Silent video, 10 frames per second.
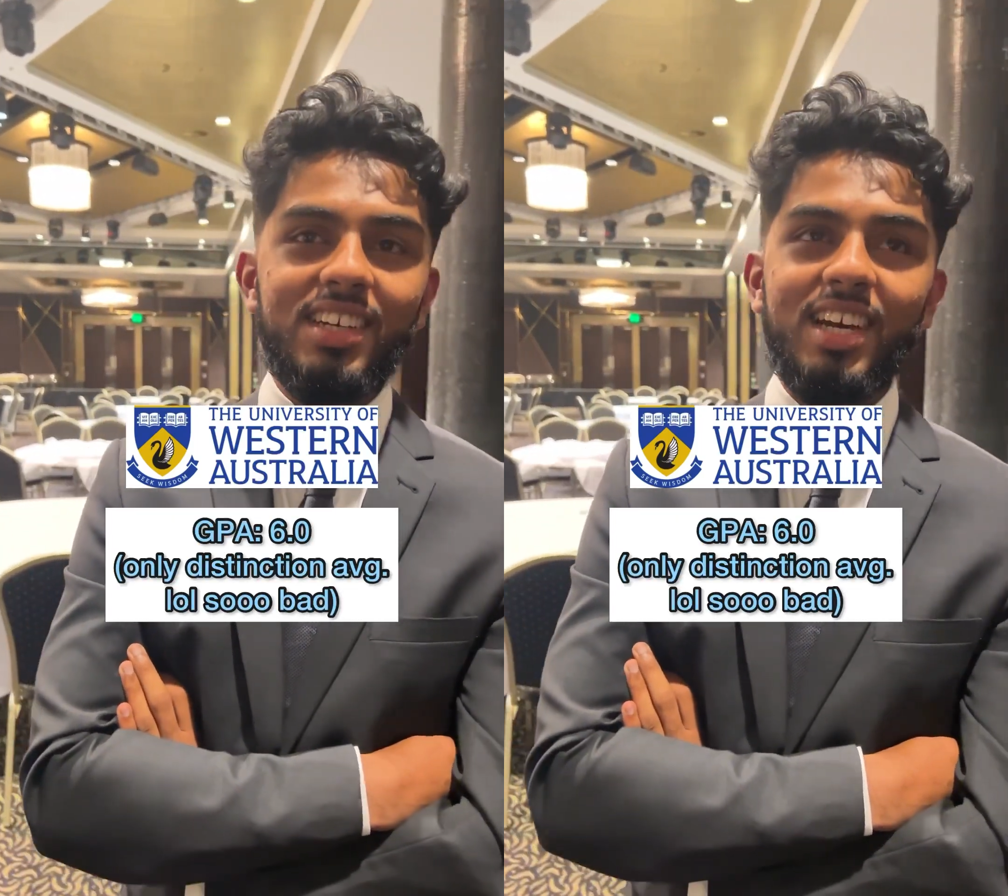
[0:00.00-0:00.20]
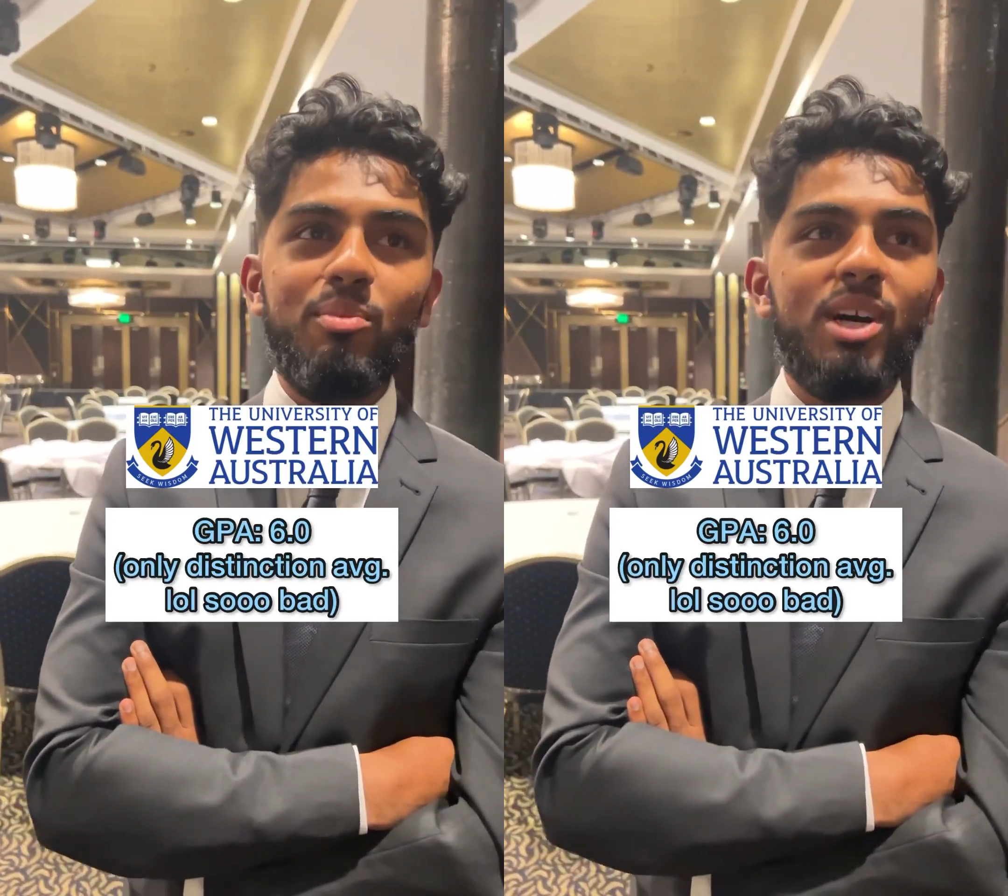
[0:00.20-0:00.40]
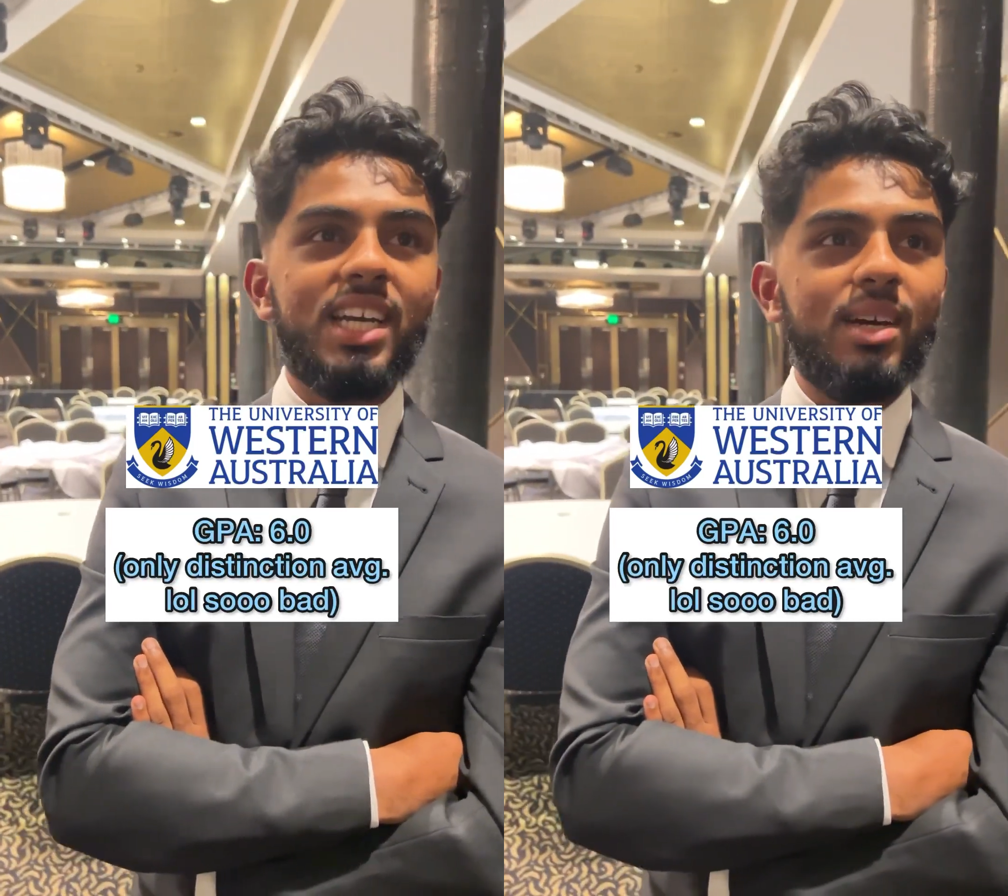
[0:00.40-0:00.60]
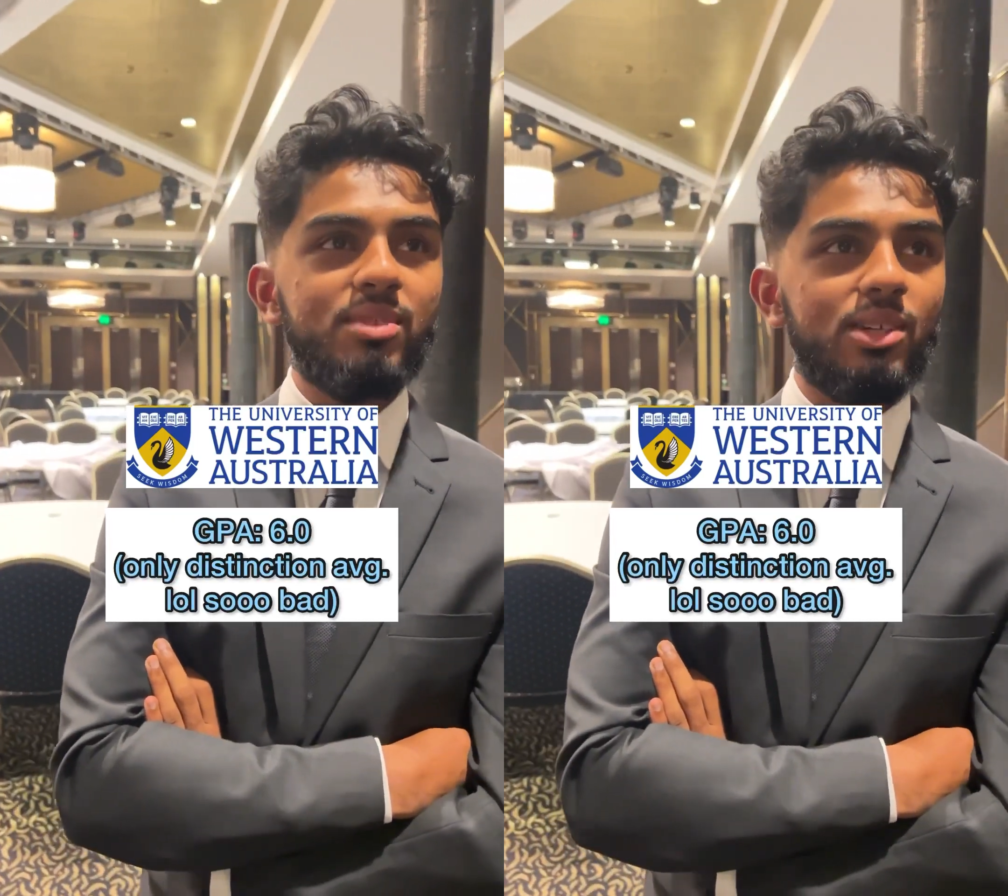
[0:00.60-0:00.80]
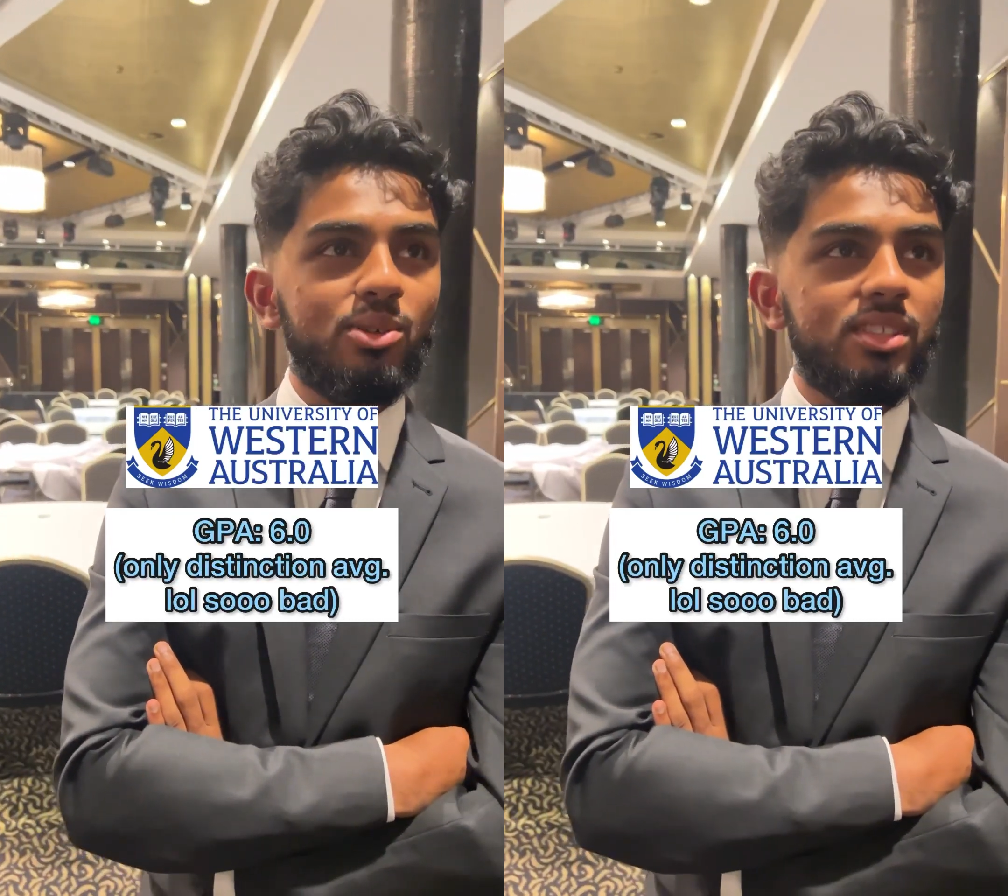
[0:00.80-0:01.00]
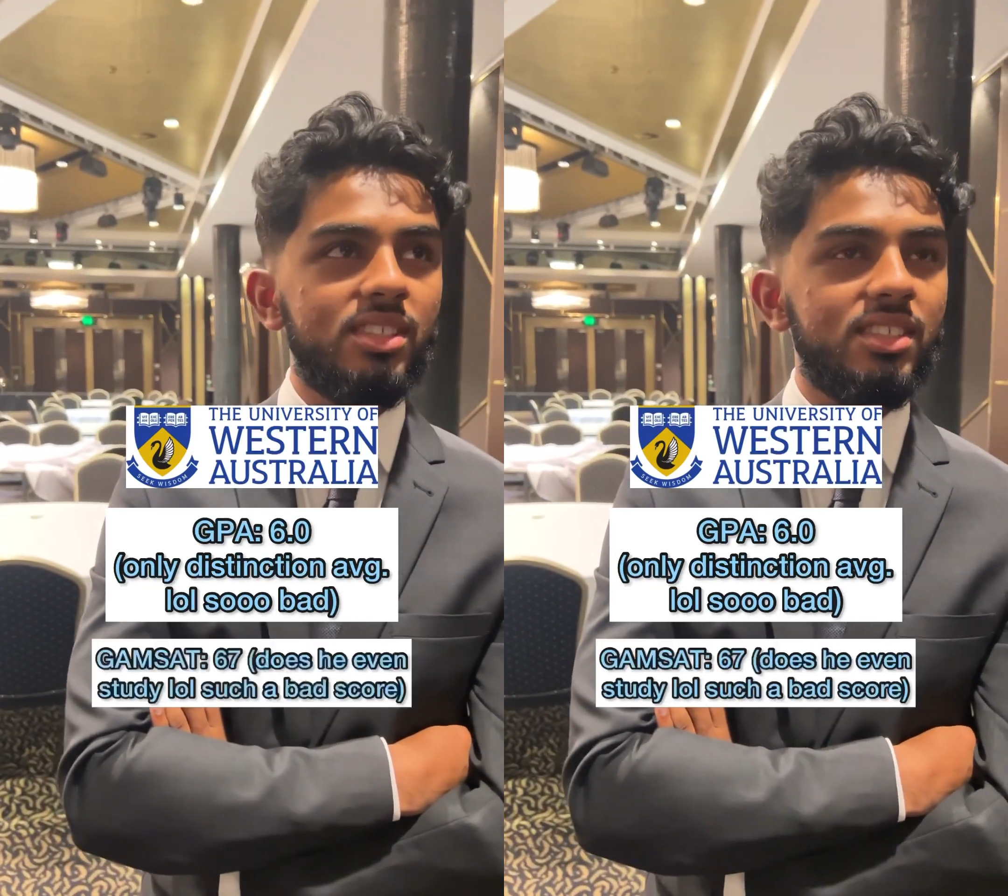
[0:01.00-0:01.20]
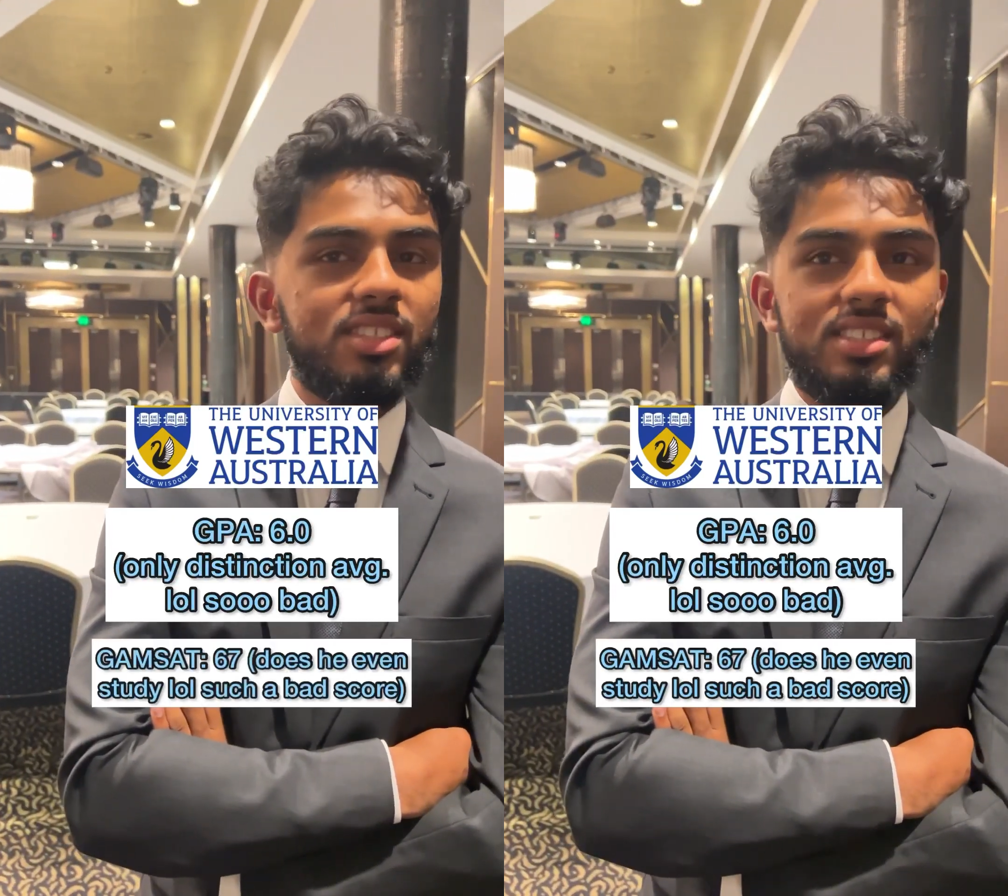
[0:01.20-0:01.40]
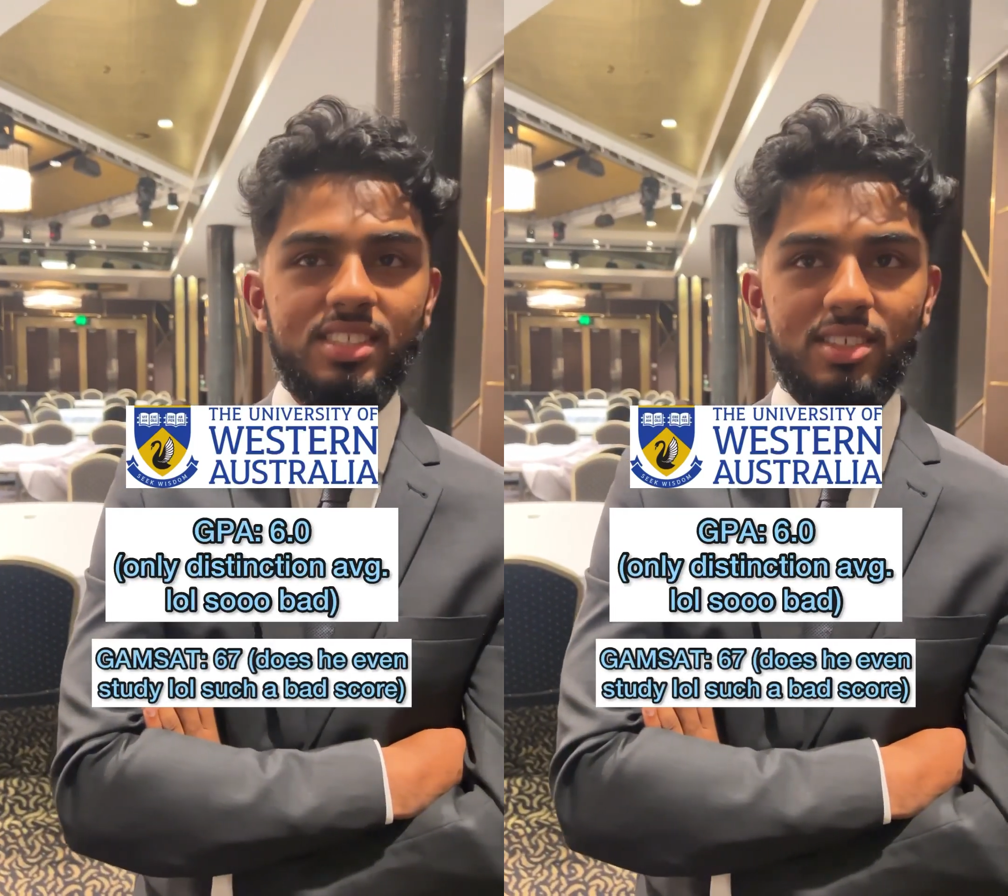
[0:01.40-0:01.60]
and my GAMSAT was
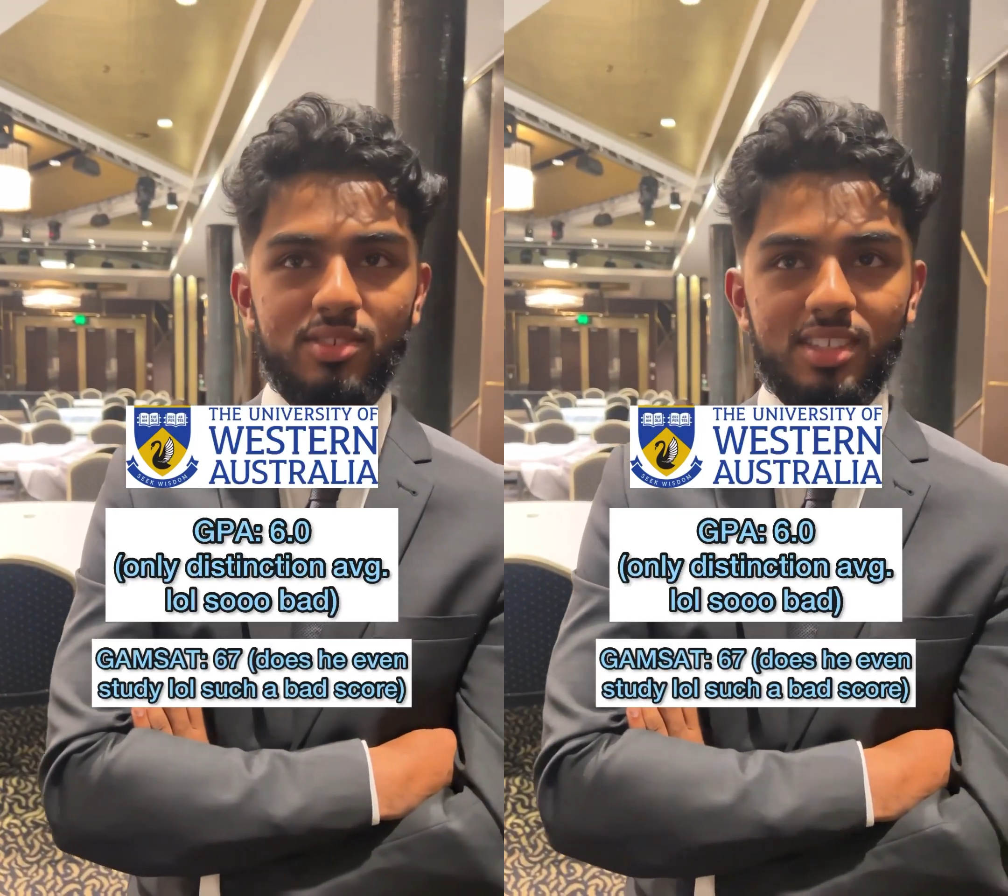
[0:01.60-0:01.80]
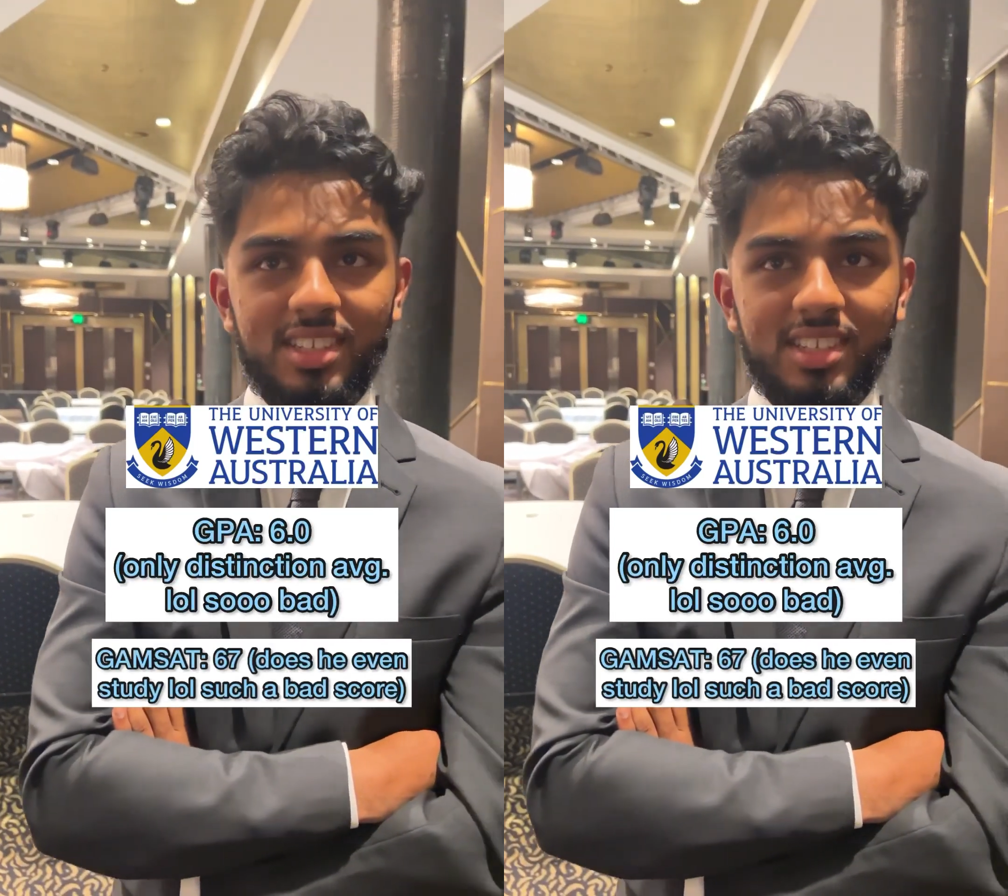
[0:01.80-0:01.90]
67.